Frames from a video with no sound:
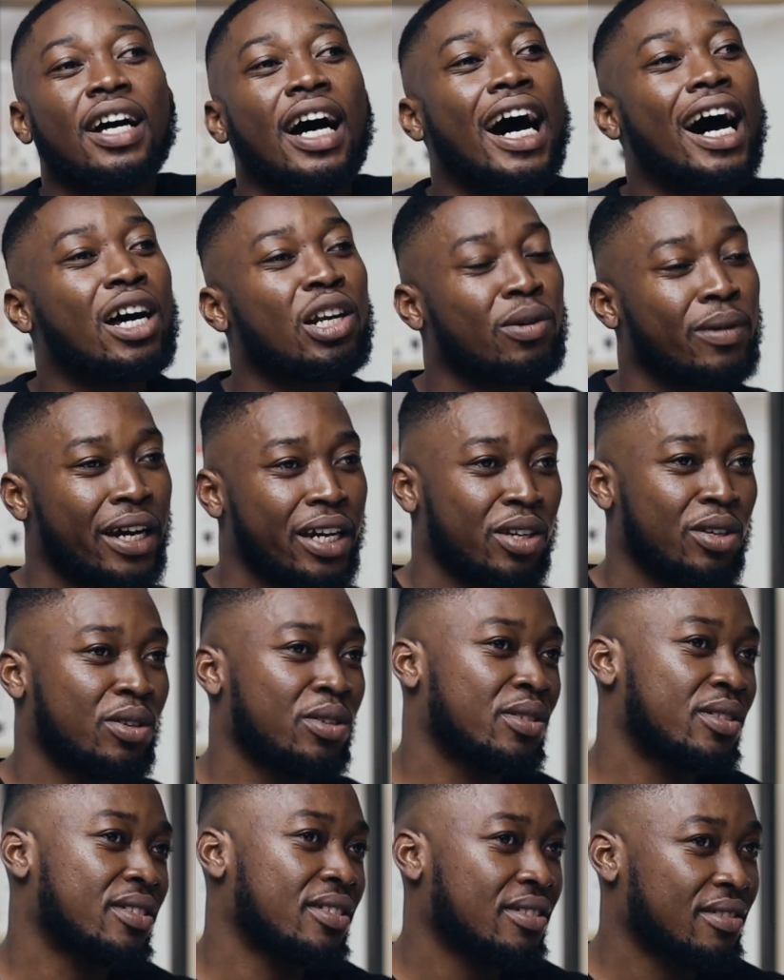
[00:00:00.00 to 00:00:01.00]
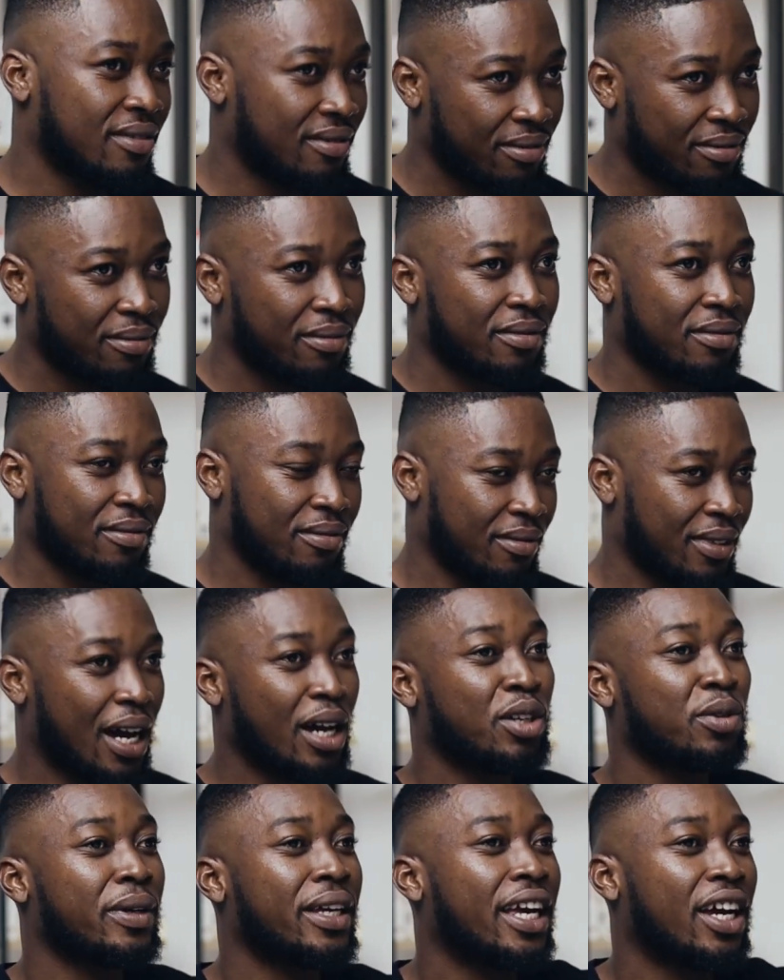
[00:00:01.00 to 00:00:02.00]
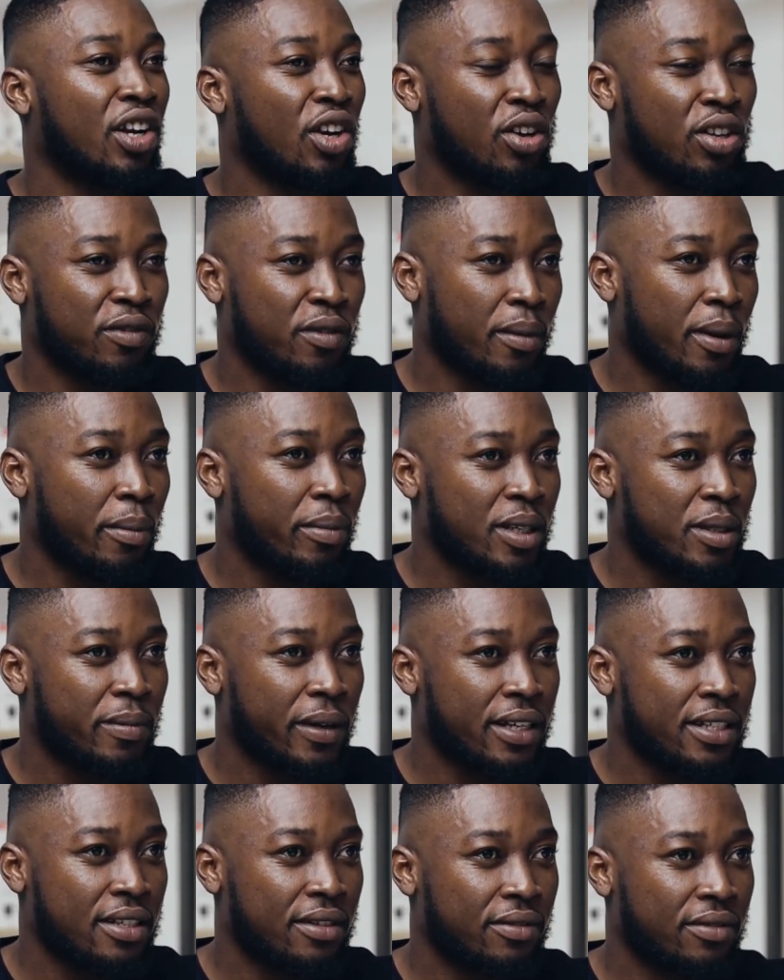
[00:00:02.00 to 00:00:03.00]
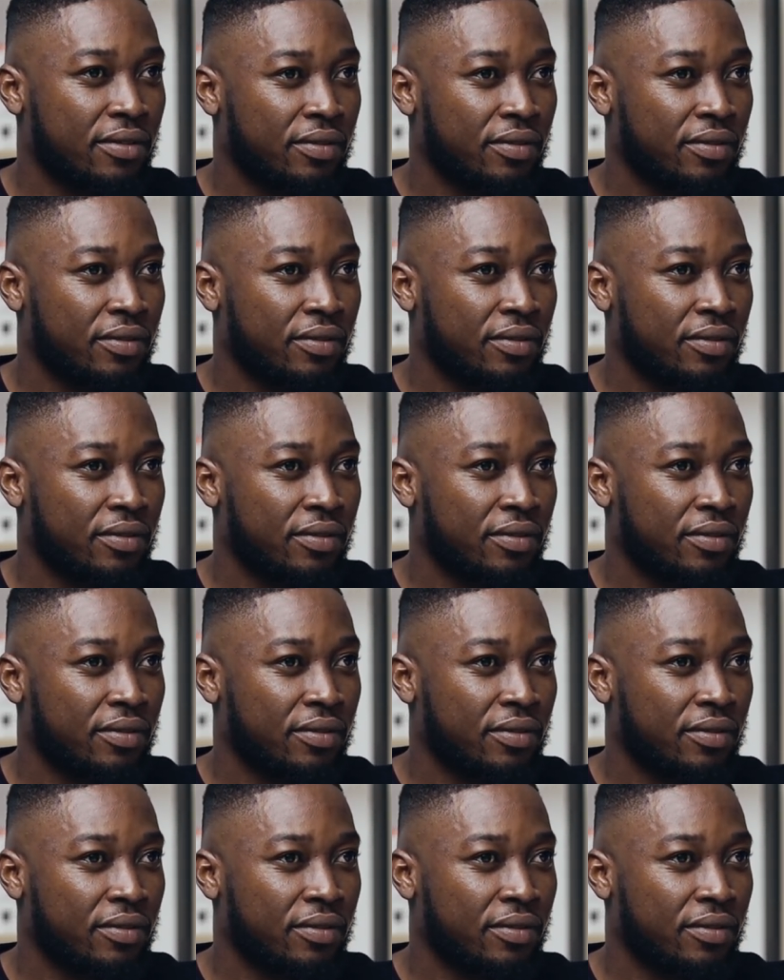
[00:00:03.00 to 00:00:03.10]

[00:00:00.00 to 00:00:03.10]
How do we get north from my perspective?